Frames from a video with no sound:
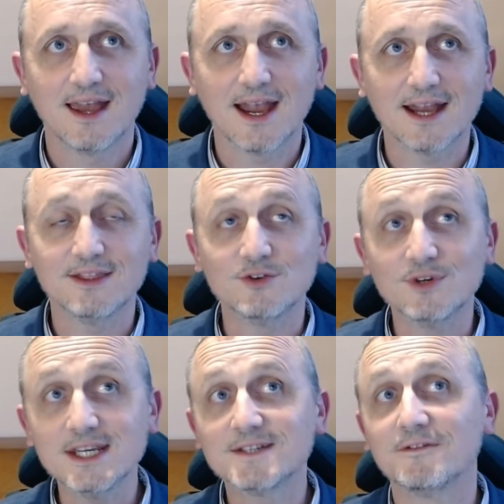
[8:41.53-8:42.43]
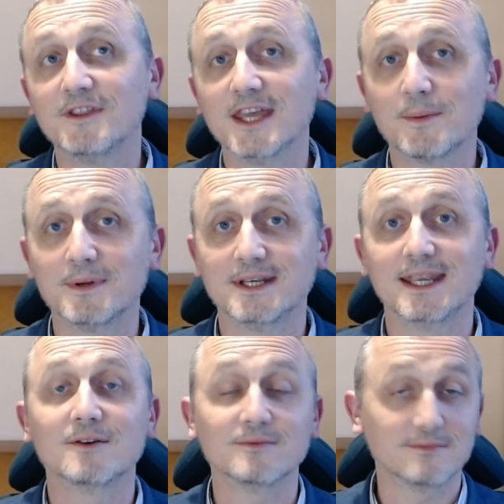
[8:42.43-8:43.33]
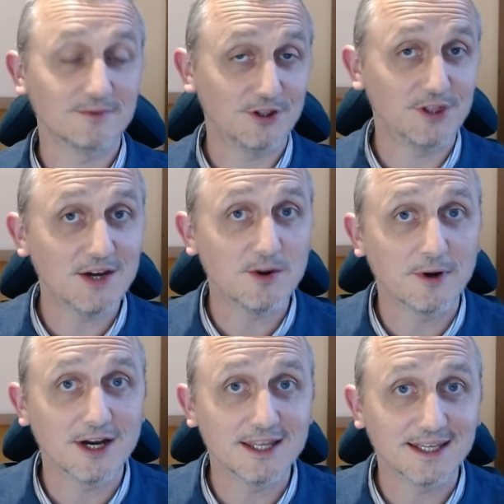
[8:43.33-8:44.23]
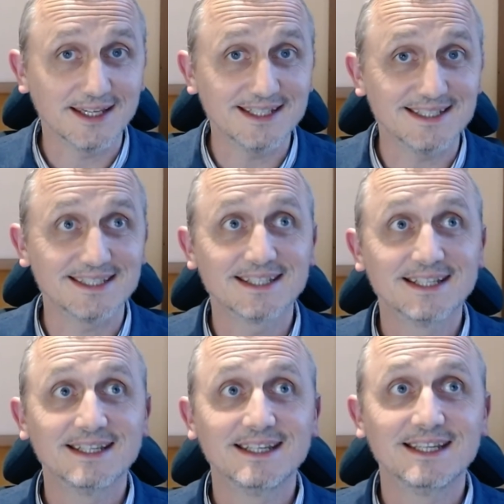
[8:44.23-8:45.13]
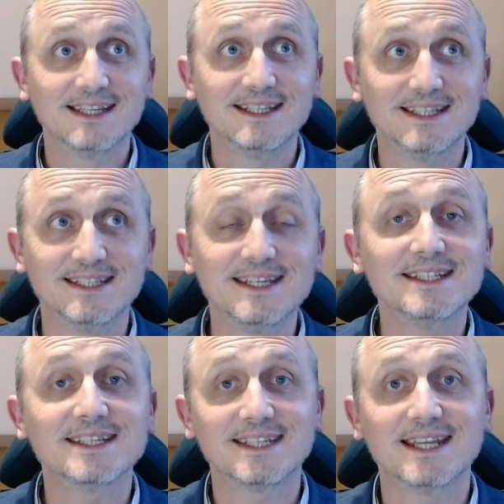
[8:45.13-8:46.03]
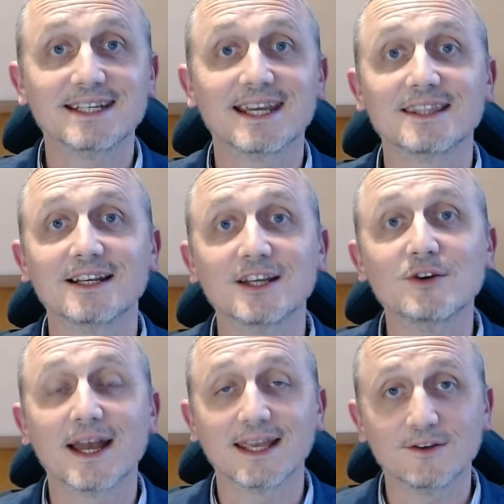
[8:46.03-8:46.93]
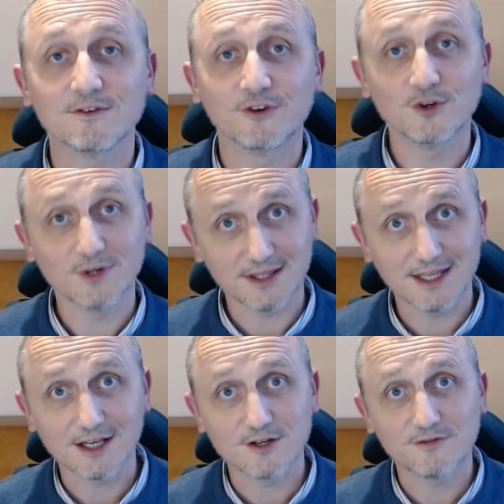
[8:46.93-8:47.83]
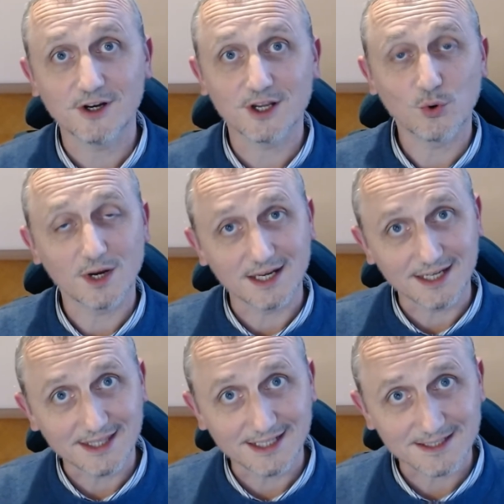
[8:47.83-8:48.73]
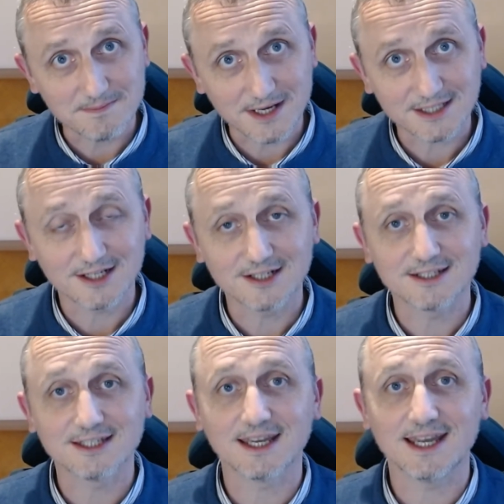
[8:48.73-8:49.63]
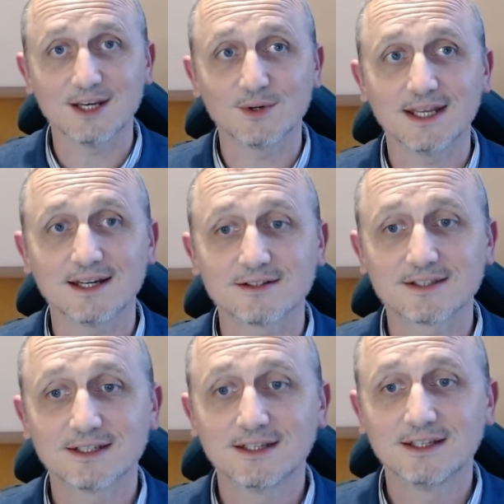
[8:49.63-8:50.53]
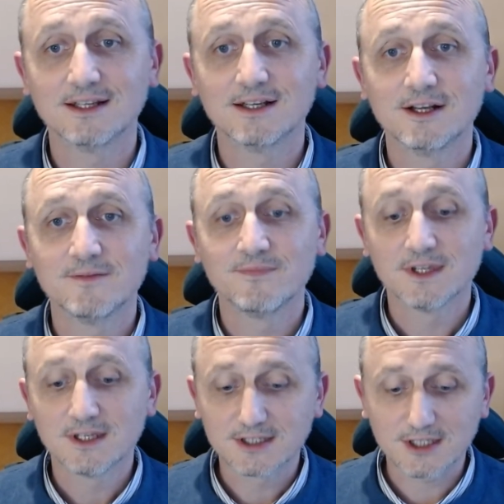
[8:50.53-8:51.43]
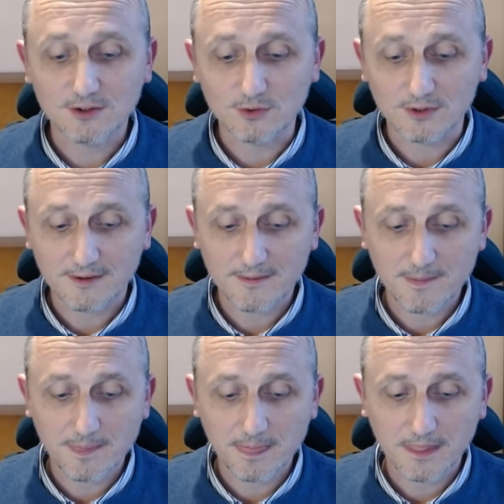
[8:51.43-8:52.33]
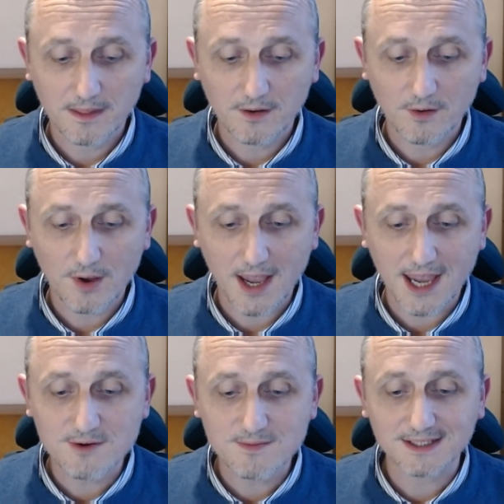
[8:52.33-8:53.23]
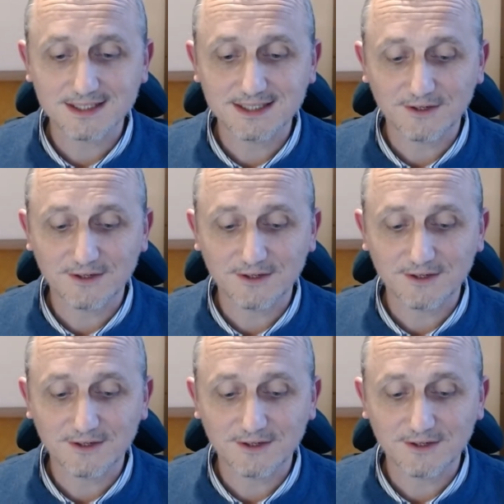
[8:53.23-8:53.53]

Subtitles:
And the reason for the up and down, the theory behind that is diseases tend to get the low-hanging fruit and they go very quickly, and then it's much harder to get anyone else. So how much